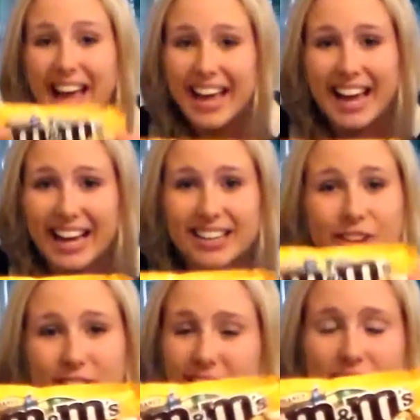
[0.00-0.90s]
and
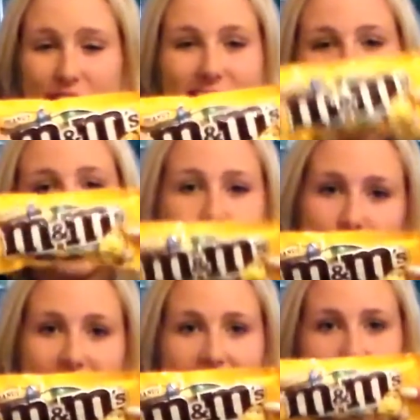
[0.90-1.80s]
they're delicious. It's a
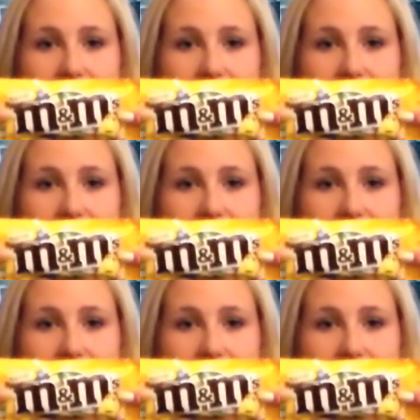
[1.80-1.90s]
treat.